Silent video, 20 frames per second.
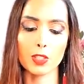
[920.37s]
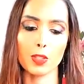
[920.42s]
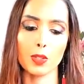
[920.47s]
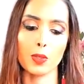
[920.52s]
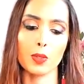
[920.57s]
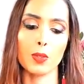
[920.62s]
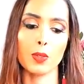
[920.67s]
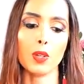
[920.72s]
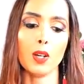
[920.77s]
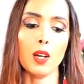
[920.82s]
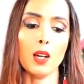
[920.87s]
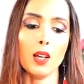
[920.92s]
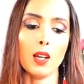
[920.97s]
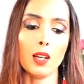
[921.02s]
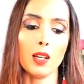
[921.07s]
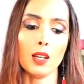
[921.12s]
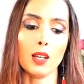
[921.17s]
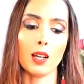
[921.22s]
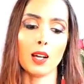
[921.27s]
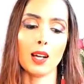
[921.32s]
So
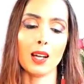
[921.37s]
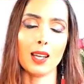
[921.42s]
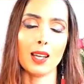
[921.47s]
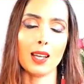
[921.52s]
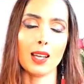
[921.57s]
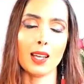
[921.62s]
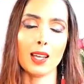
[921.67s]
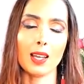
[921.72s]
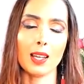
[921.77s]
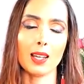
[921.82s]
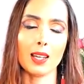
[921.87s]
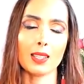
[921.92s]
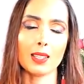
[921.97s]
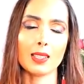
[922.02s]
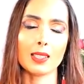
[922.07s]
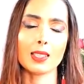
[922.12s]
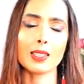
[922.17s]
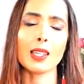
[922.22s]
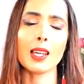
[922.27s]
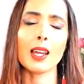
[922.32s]
I
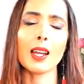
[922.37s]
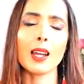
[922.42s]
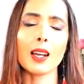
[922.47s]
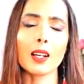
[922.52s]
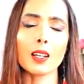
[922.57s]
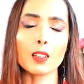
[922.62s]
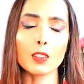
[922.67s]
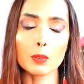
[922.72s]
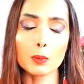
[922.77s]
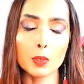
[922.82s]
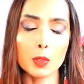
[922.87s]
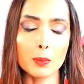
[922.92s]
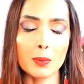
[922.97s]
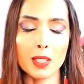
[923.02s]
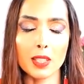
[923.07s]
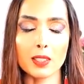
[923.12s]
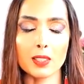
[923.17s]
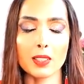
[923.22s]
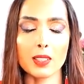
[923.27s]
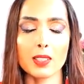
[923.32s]
had
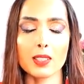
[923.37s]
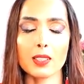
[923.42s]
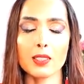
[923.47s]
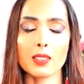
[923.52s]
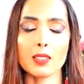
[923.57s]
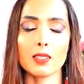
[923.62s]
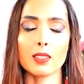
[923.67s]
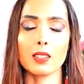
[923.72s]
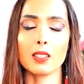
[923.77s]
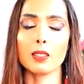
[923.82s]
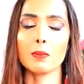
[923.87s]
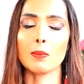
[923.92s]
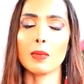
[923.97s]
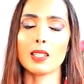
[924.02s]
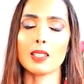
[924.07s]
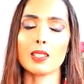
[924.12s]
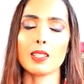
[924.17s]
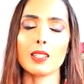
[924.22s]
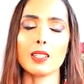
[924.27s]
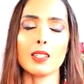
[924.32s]
terrible periods
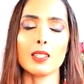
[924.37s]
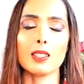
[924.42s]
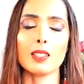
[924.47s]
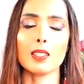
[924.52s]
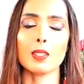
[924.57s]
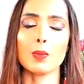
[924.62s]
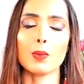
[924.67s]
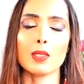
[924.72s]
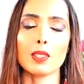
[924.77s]
in my teens.